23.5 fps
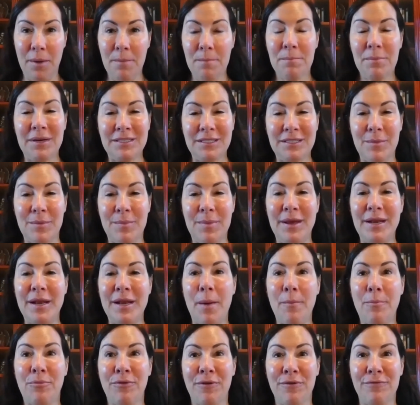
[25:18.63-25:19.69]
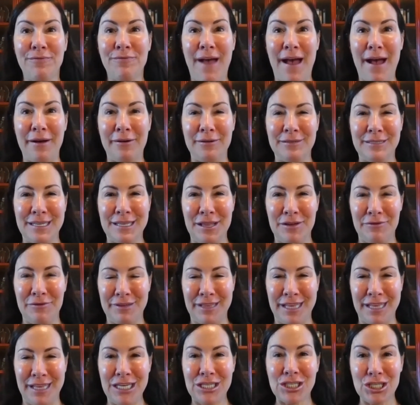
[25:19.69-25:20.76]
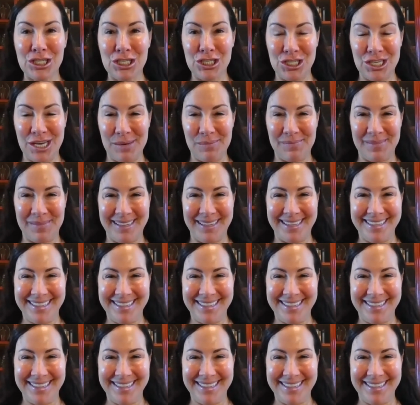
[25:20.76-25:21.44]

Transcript: must have been profound in their relationship.